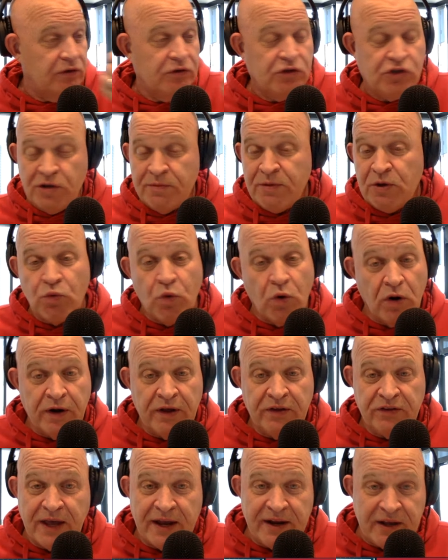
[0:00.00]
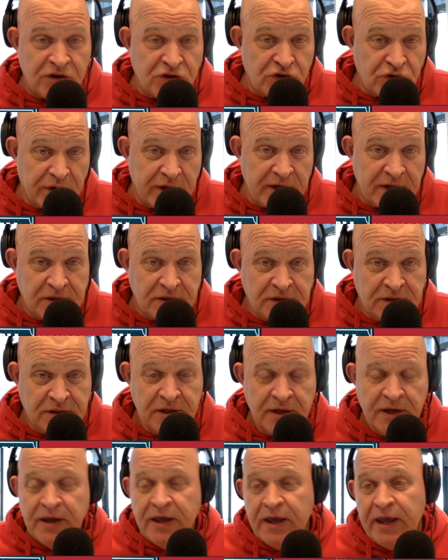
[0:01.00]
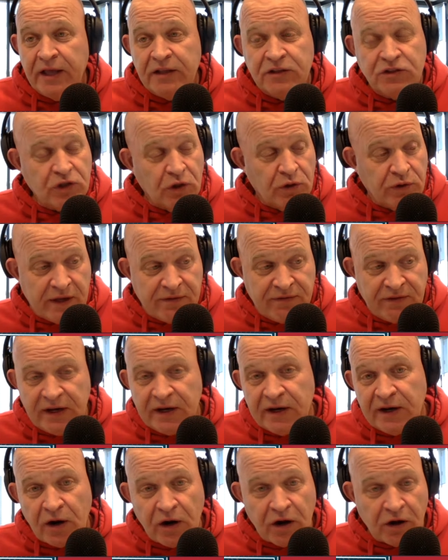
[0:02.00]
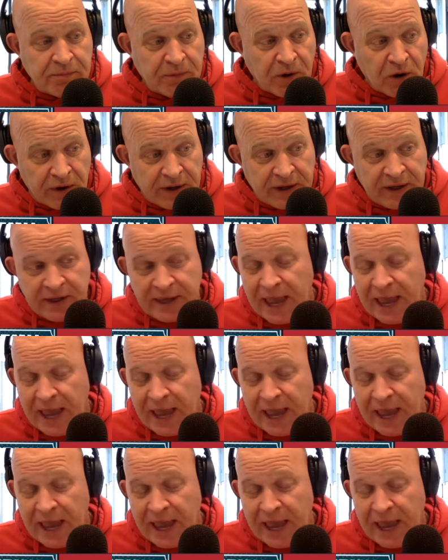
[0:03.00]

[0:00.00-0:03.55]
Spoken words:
Jimmy Ward has had injuries, and so they've needed Eric Murray.